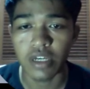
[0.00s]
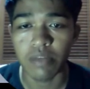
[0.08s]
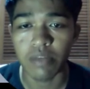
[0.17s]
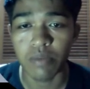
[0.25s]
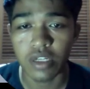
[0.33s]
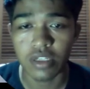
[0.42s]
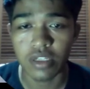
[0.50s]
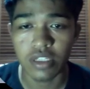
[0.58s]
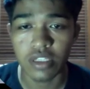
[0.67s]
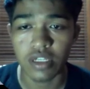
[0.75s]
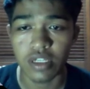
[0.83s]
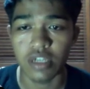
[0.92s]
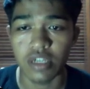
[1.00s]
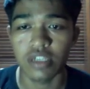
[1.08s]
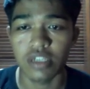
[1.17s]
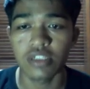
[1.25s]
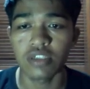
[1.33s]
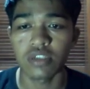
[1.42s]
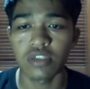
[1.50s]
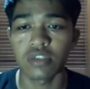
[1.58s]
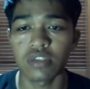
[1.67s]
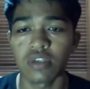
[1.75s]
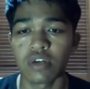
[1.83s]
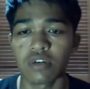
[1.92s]
and brake disc are essential
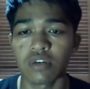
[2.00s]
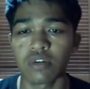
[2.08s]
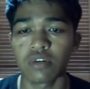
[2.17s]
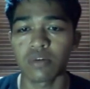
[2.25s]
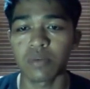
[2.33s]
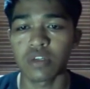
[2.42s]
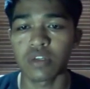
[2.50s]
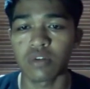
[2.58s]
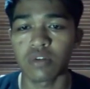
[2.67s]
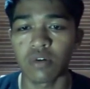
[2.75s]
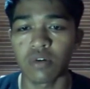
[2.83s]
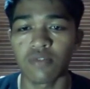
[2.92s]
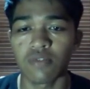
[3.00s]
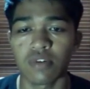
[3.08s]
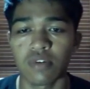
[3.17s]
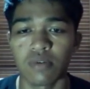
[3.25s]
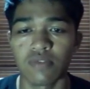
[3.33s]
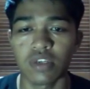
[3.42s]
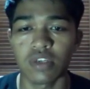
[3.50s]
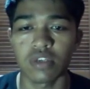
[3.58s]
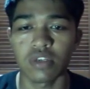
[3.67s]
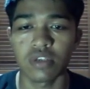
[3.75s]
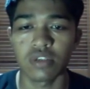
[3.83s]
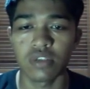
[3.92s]
component of a
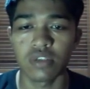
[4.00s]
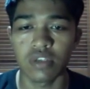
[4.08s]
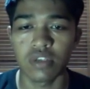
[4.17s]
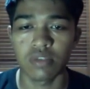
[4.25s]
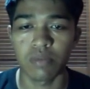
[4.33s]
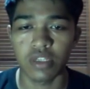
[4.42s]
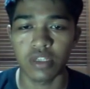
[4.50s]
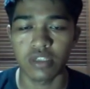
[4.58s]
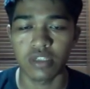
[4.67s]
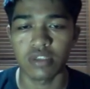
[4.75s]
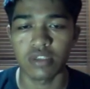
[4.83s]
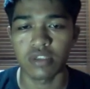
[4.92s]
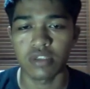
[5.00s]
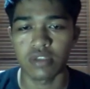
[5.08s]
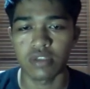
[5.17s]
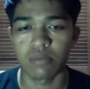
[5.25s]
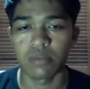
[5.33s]
vehicle disc braking system.